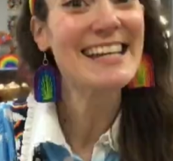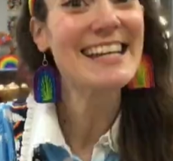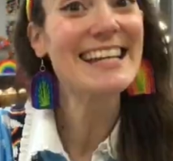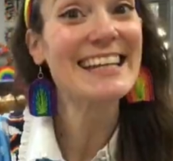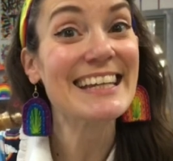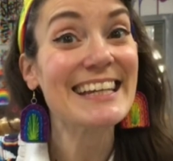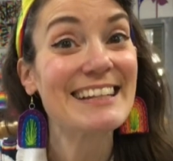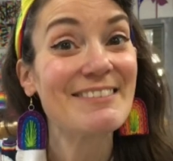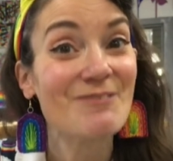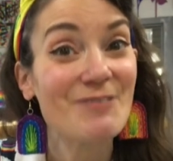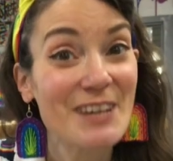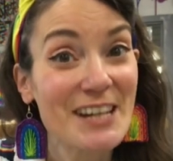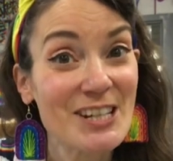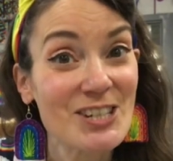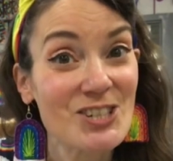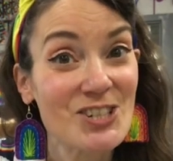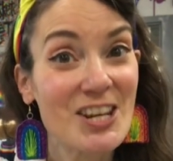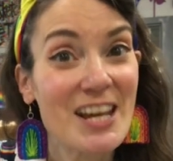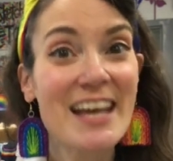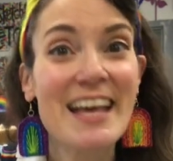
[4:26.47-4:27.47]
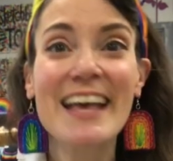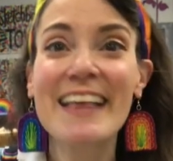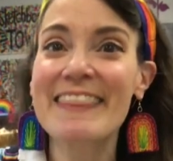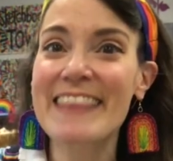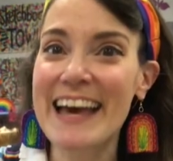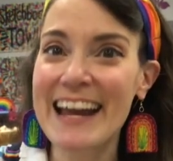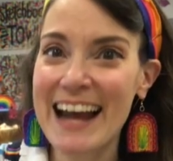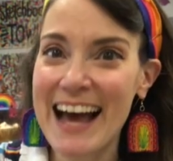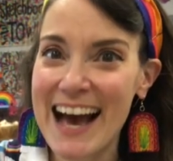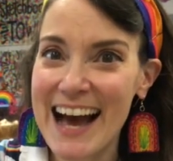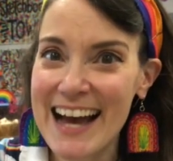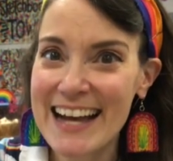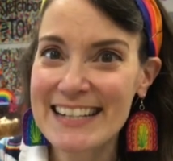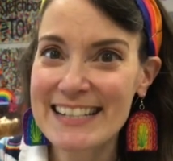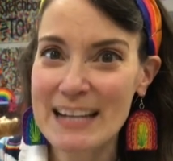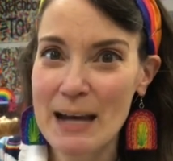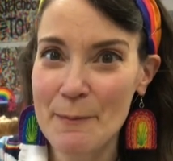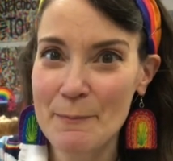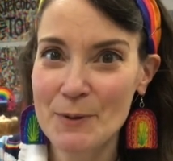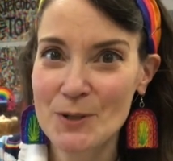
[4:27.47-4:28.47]
It can reach that high
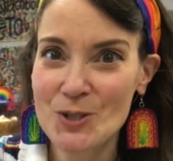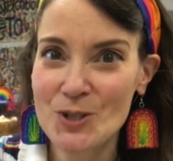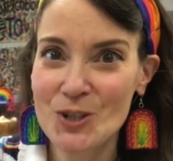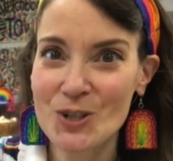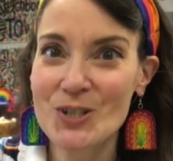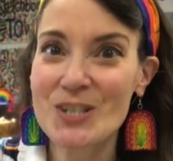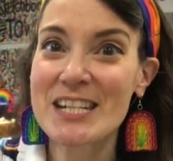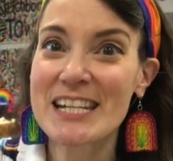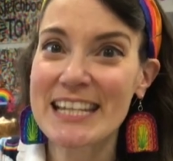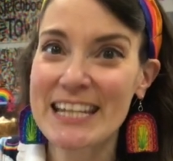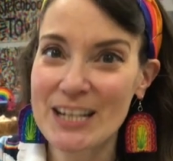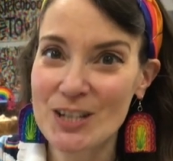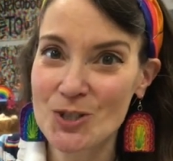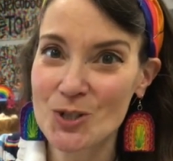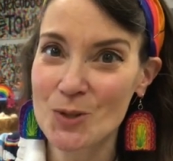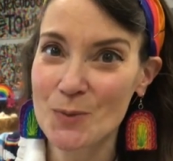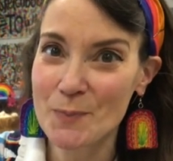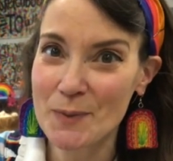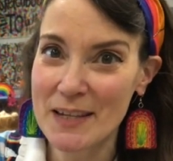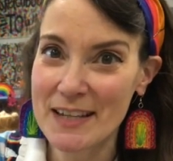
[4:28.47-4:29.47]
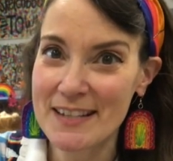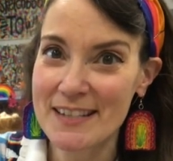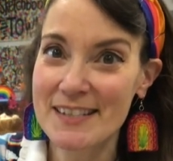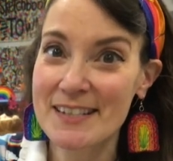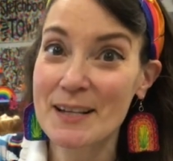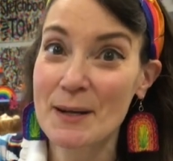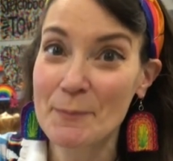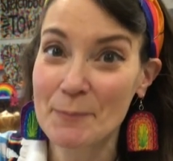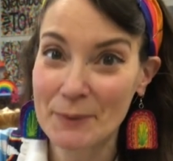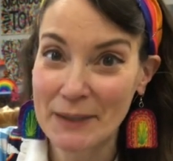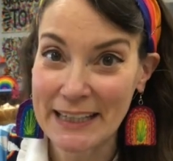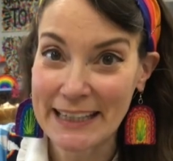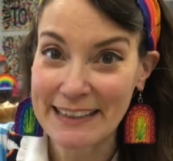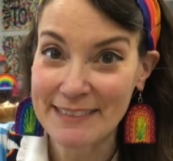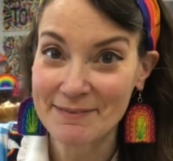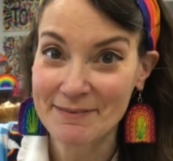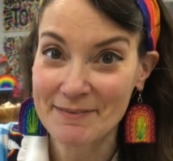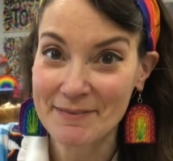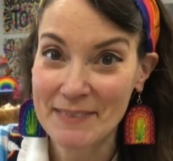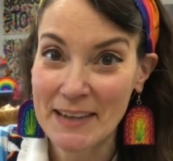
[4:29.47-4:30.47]
temperature to get your piece complete.
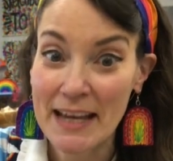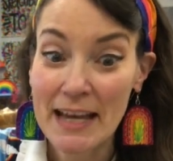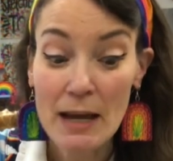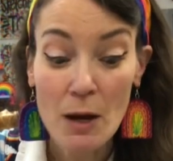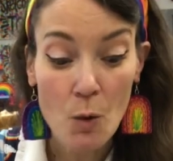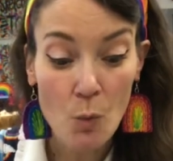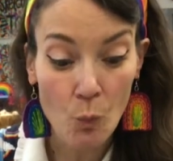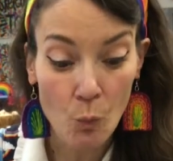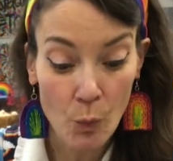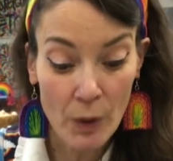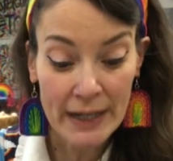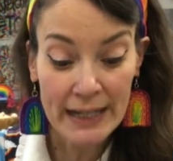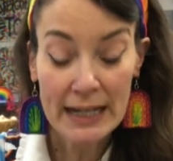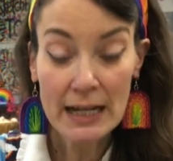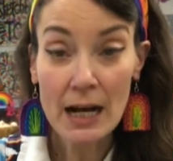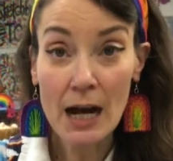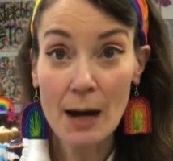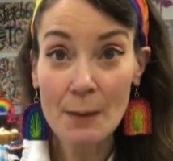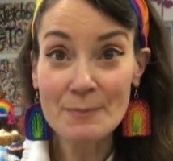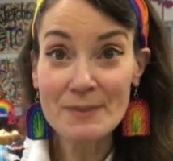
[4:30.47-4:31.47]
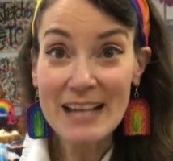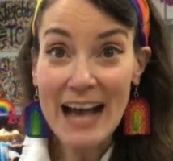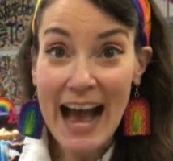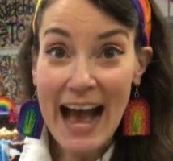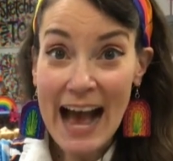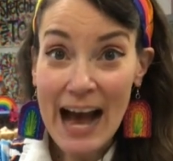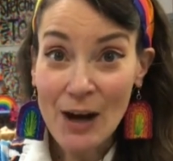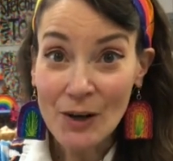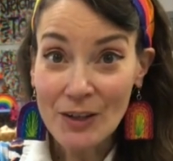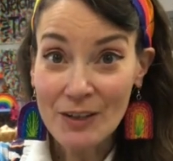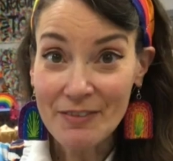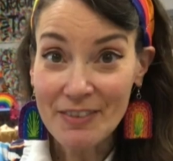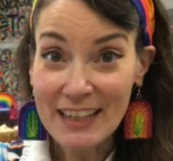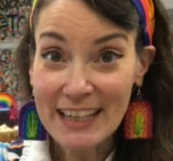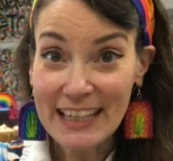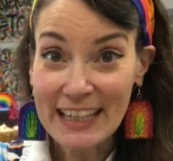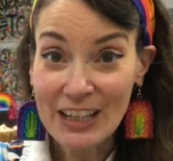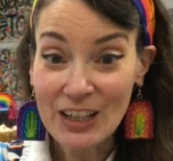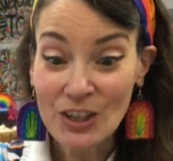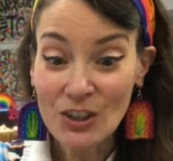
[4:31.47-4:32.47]
When it comes out of the
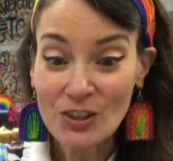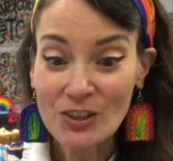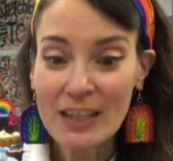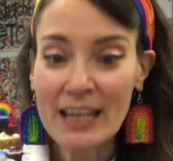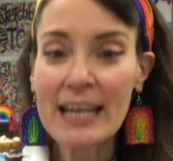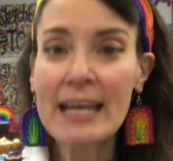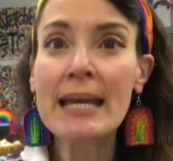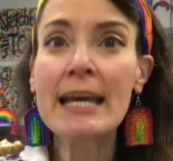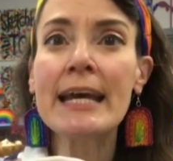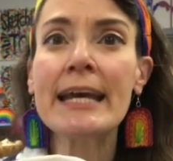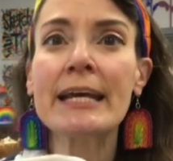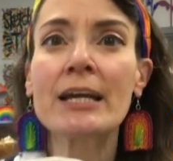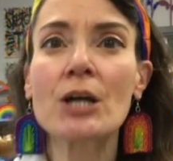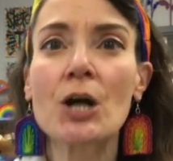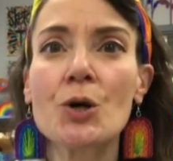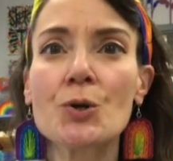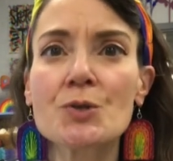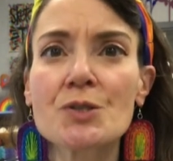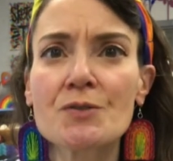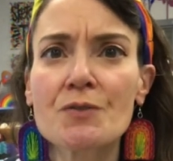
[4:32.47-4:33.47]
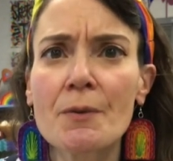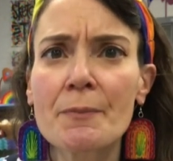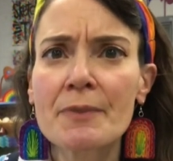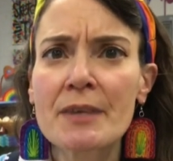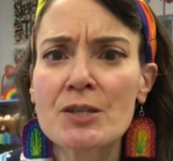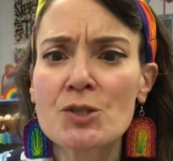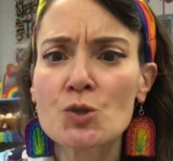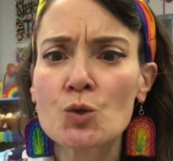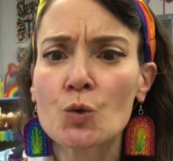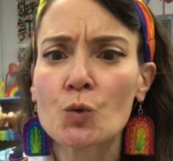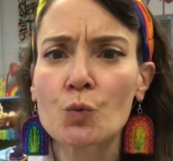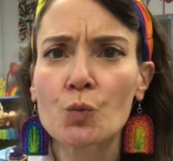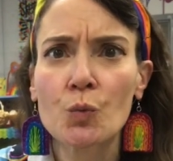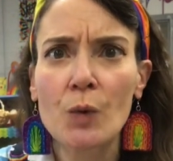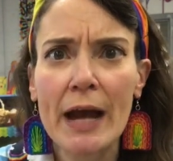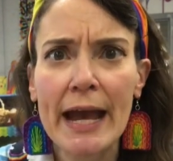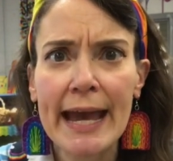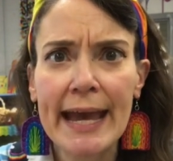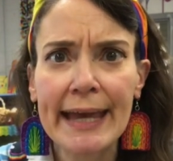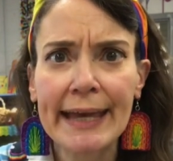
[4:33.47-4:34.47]
kiln, it goes from this
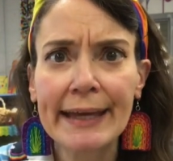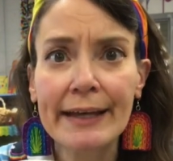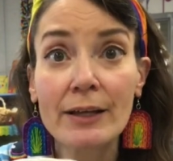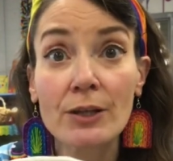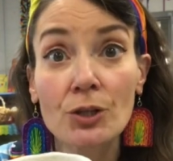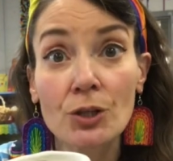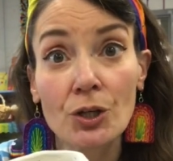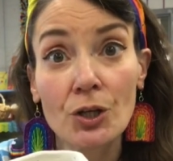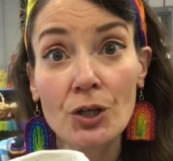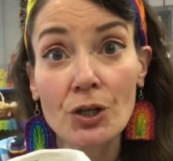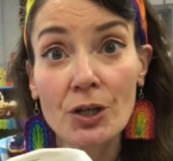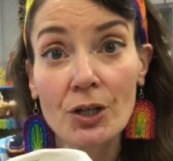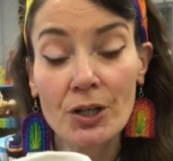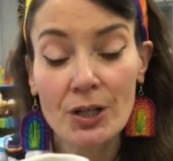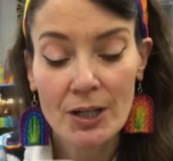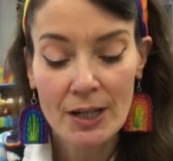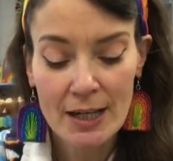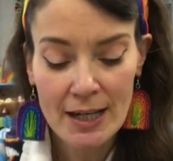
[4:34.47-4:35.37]
gray look